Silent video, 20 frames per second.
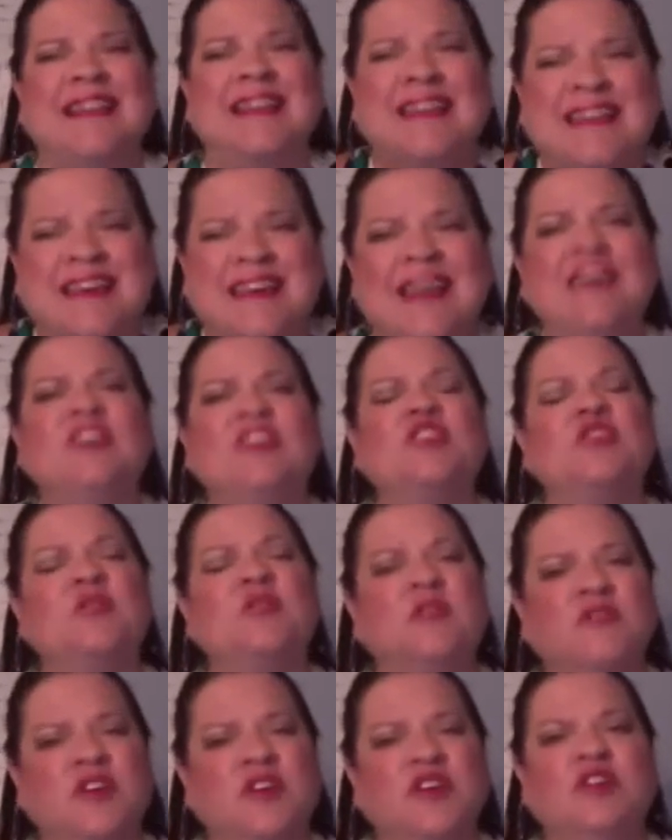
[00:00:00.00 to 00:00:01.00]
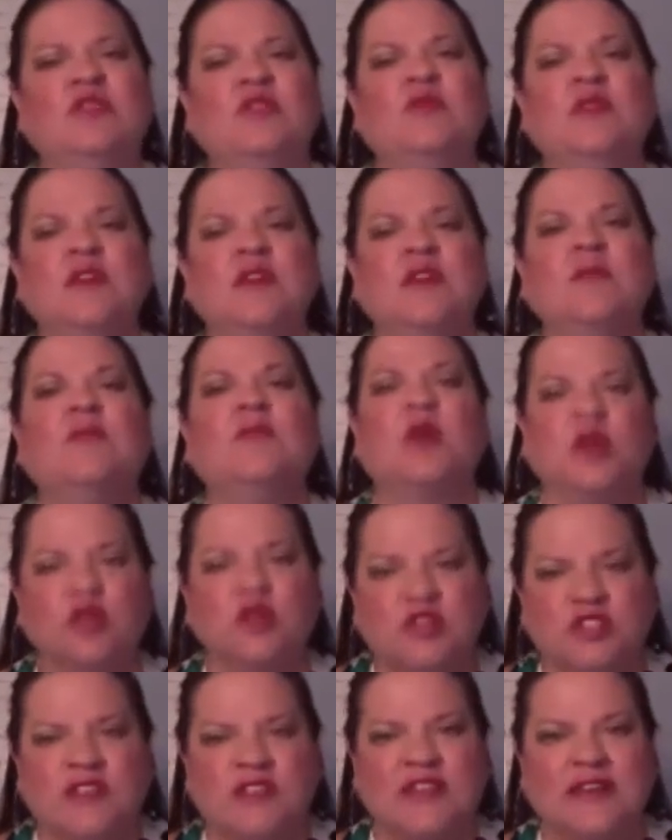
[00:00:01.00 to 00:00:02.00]
the nature of a Unity
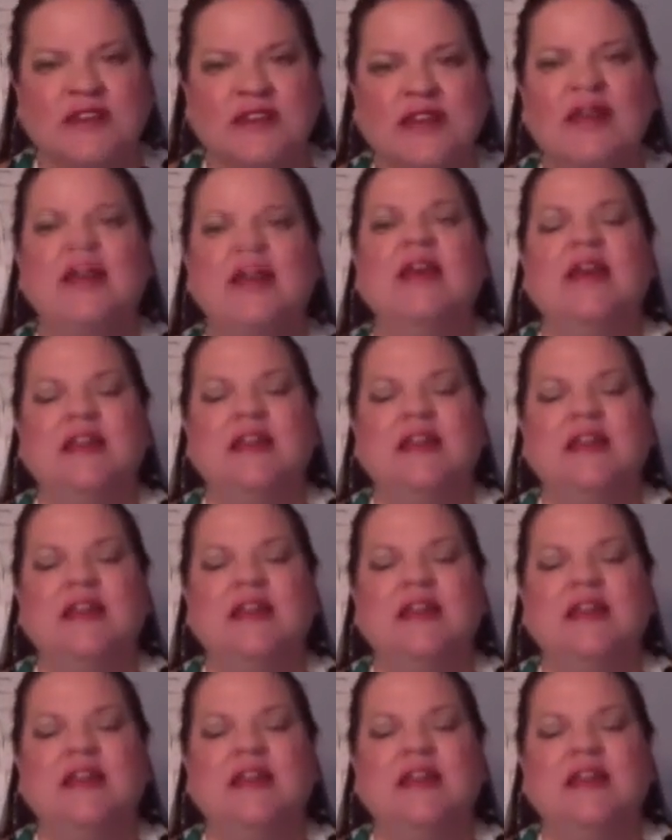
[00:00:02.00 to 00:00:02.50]
person